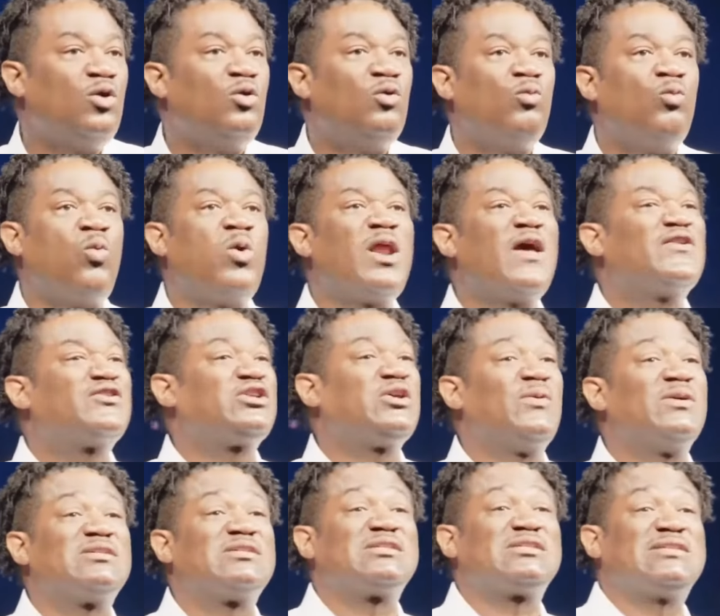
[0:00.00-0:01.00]
What if she
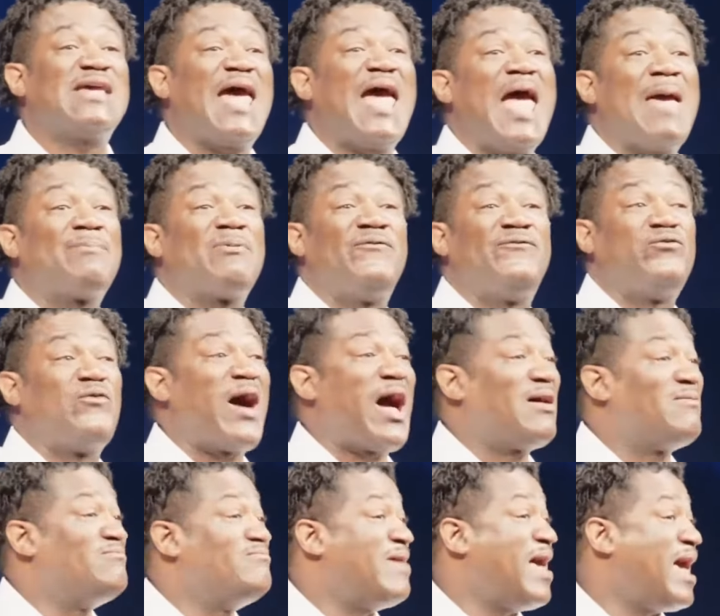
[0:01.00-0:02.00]
was sad before I
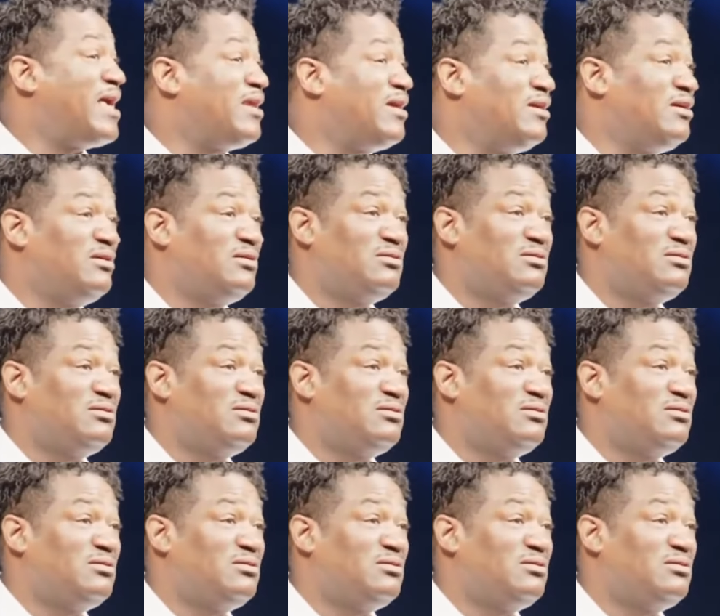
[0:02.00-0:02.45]
met her?